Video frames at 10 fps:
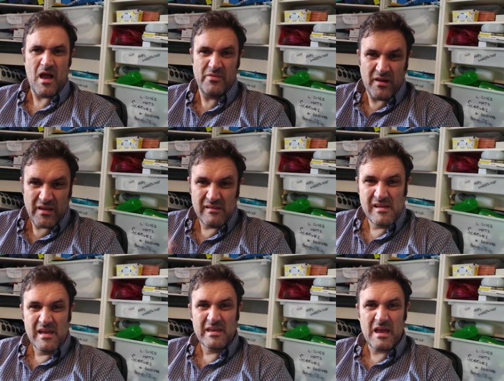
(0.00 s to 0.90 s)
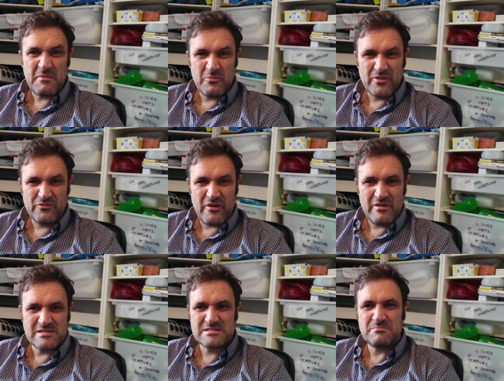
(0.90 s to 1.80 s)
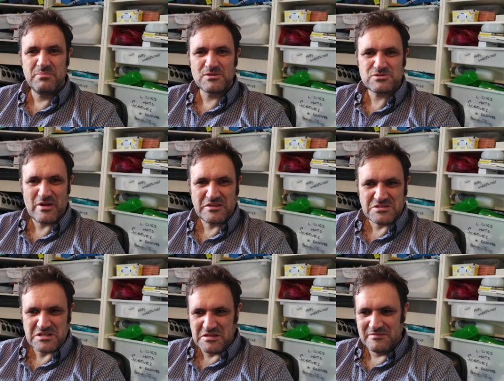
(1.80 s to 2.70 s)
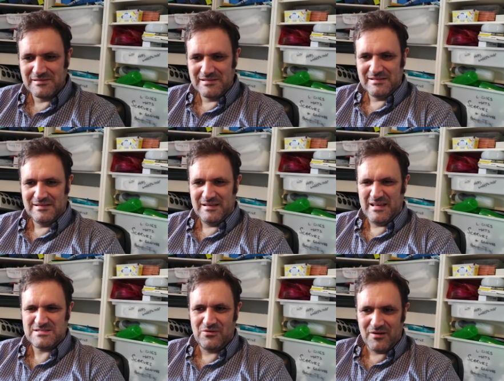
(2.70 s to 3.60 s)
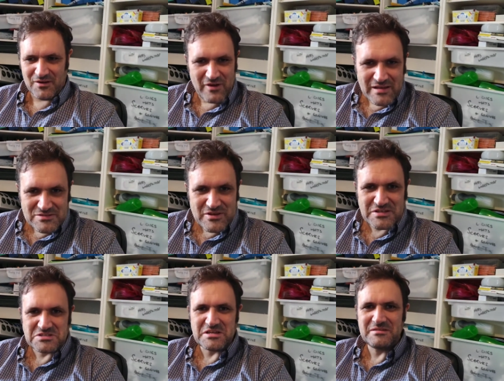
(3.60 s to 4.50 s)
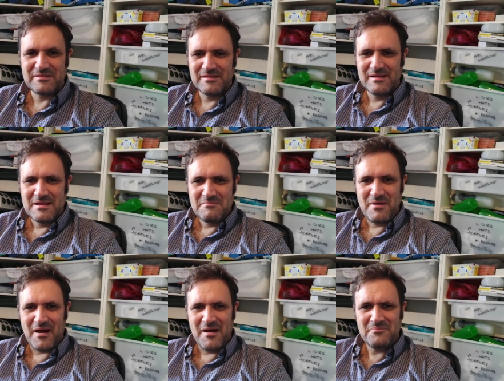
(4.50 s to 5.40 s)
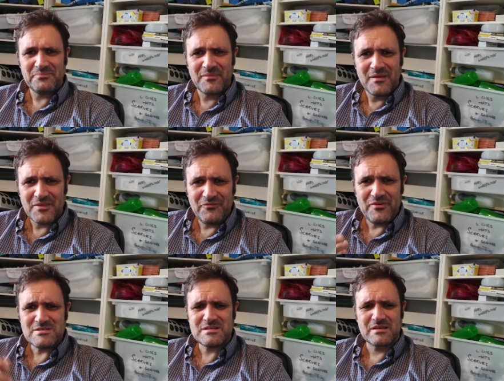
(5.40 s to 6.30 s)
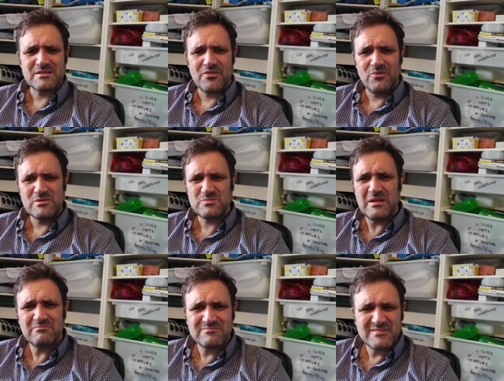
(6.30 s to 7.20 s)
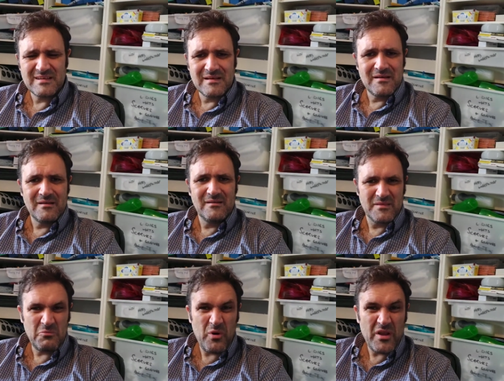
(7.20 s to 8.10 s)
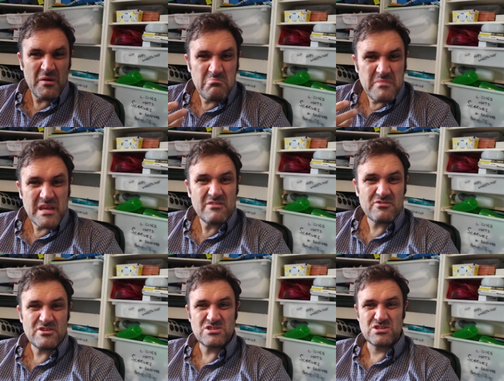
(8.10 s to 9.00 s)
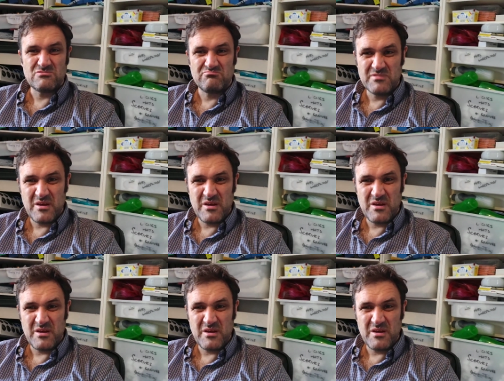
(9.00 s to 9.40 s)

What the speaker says: And I came up with this very simple strategy. It's not a great strategy, but the first thing I thought was, well, number one, admit you're a Christian.